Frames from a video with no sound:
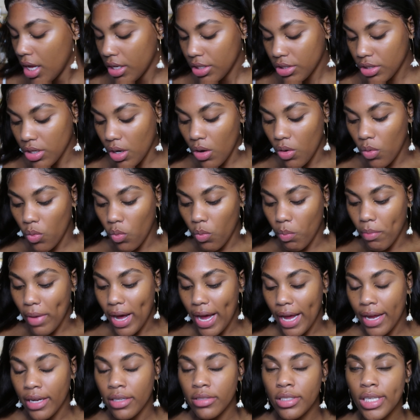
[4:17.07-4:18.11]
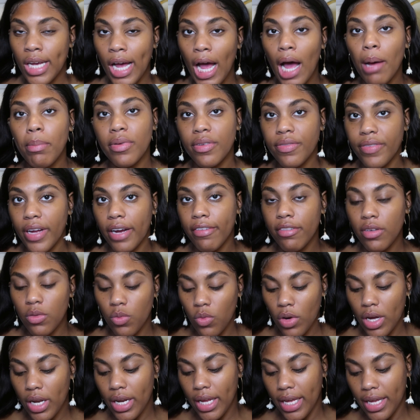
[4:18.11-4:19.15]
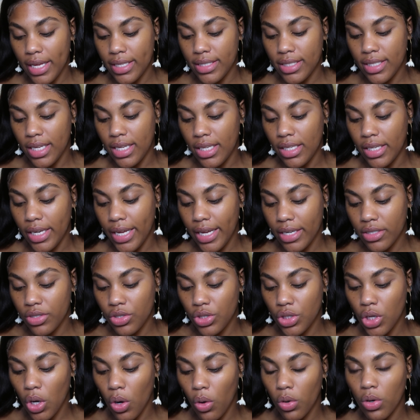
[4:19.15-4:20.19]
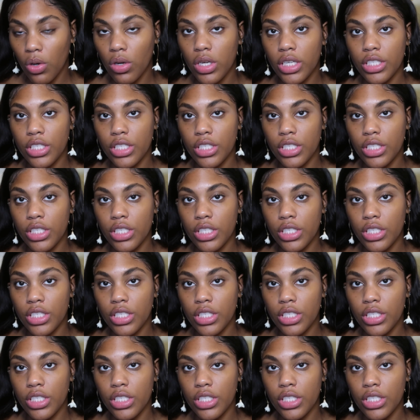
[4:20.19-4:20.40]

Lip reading: So my top favorite one is the NYX Total